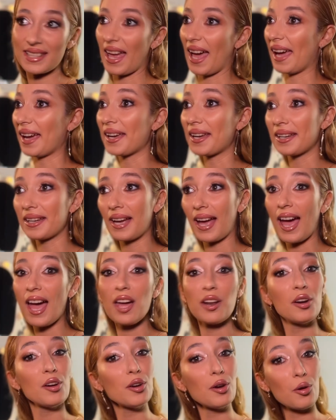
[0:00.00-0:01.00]
I
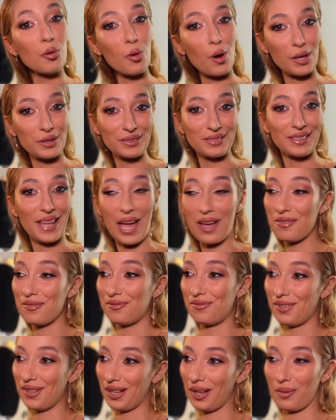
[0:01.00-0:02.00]
don't know what I
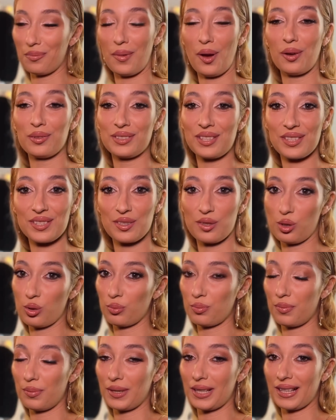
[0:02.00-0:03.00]
feel about this
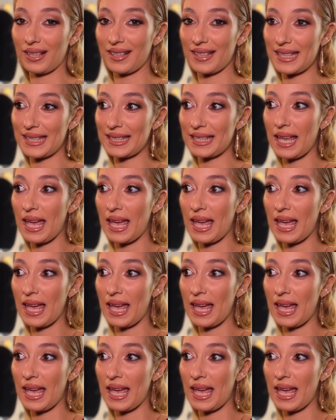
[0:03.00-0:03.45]
look, because